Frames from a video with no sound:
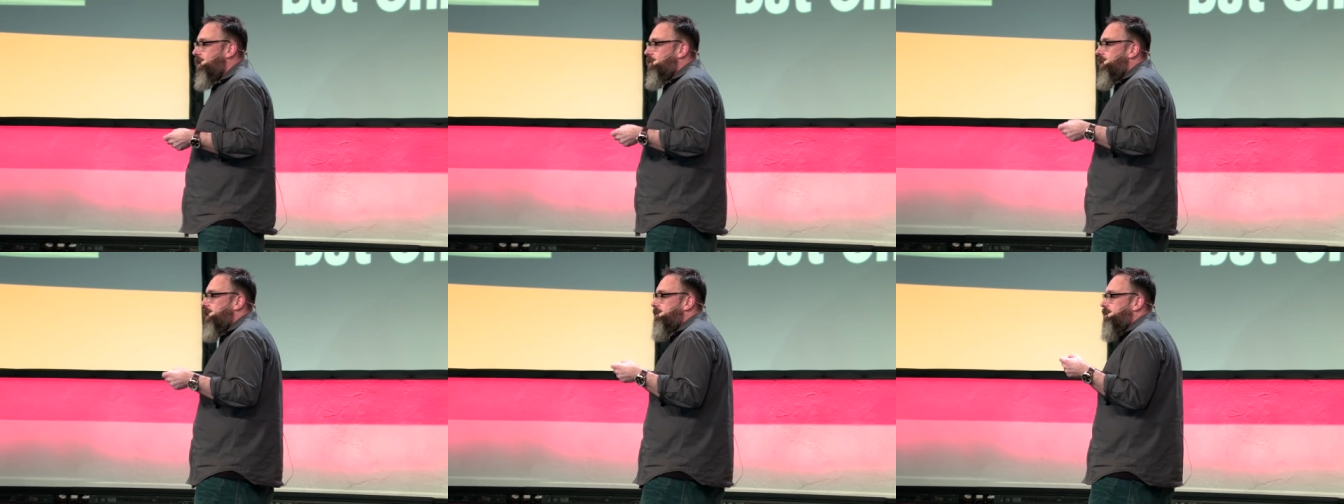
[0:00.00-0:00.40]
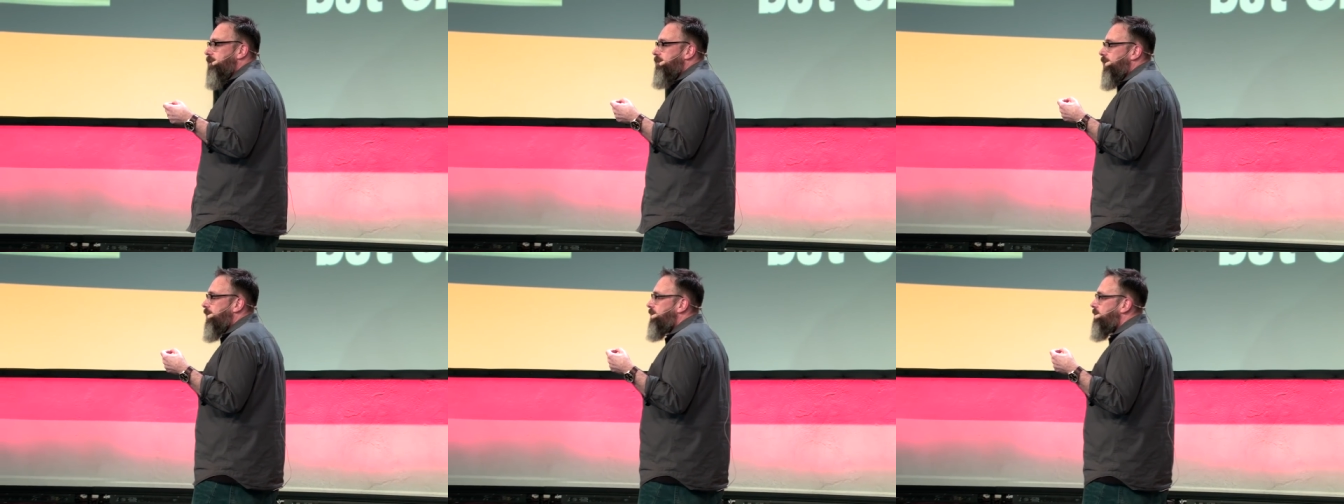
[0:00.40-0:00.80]
We have
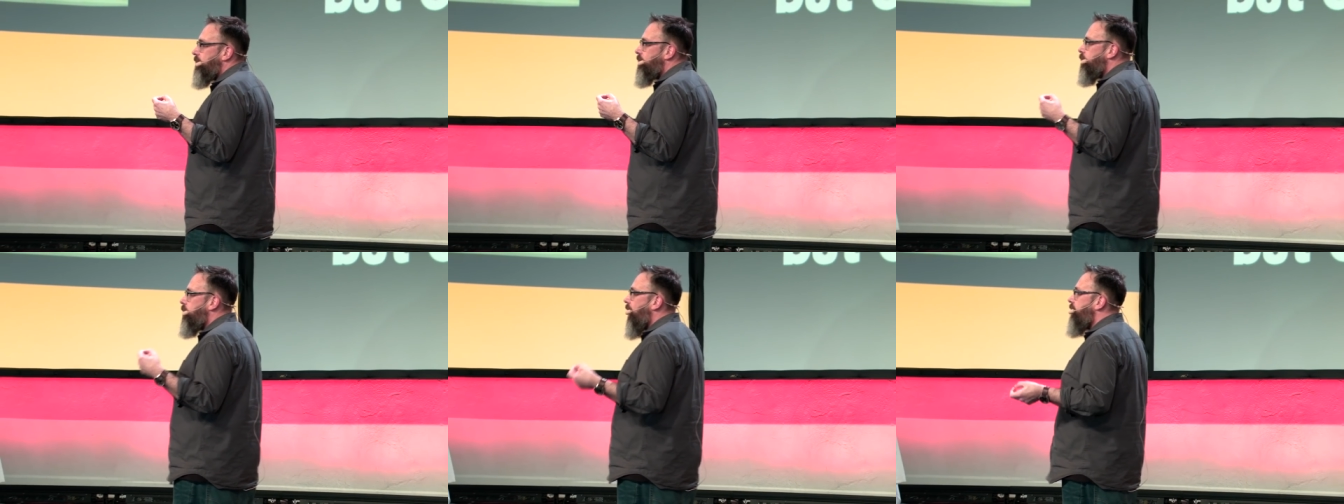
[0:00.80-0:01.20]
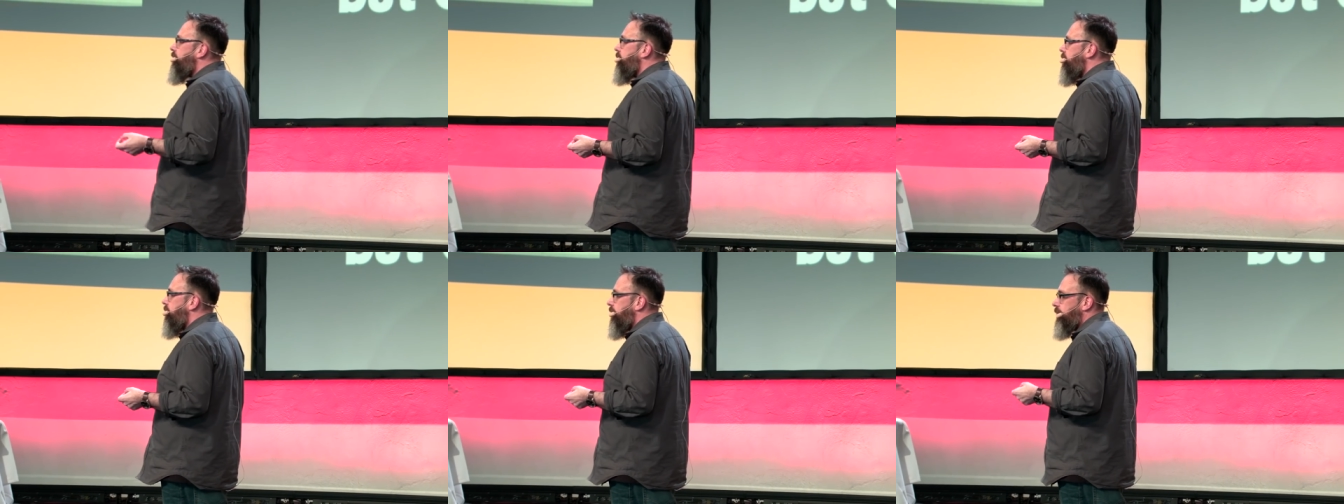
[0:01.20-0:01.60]
devices
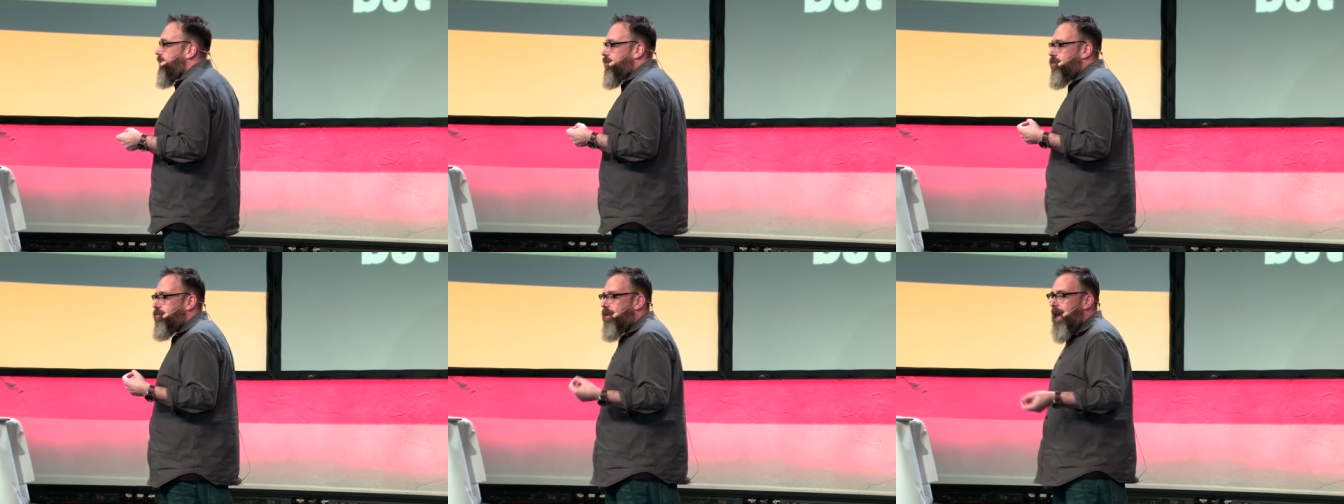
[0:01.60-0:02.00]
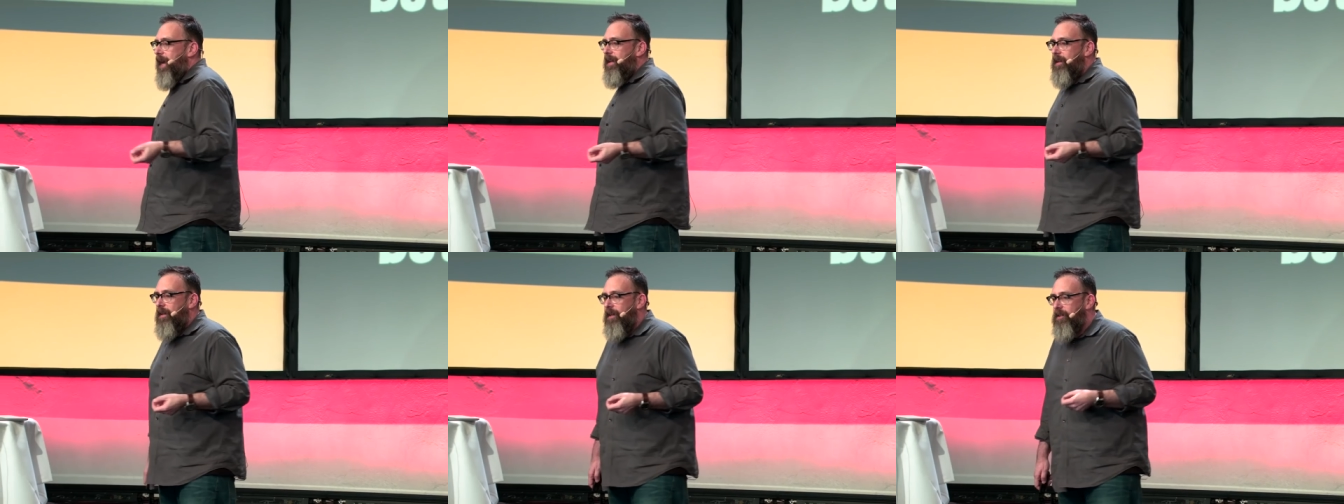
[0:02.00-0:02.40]
watching us,
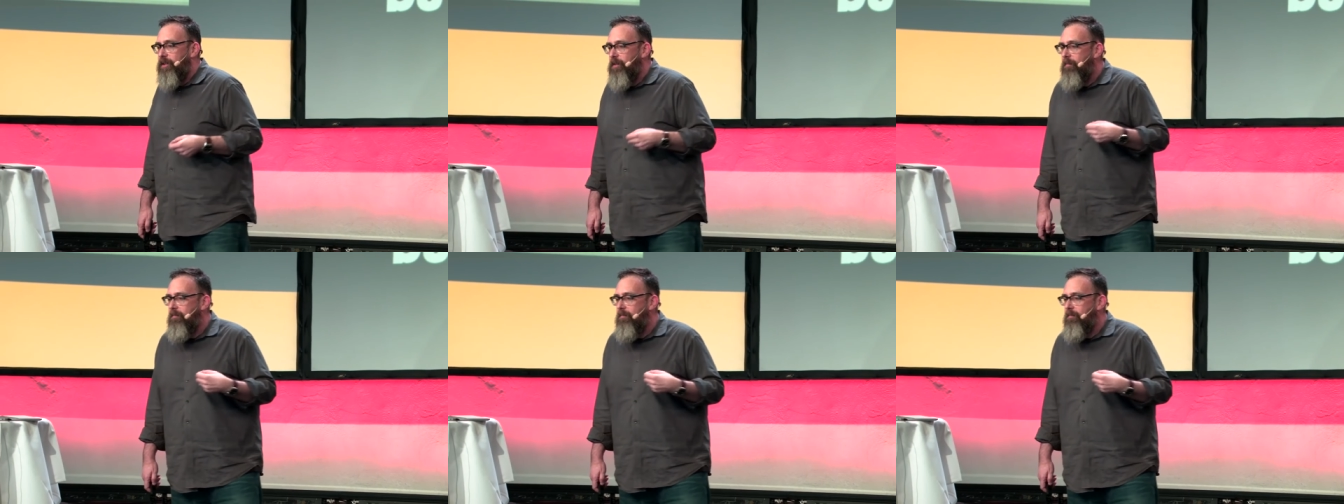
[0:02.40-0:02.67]
tracking us,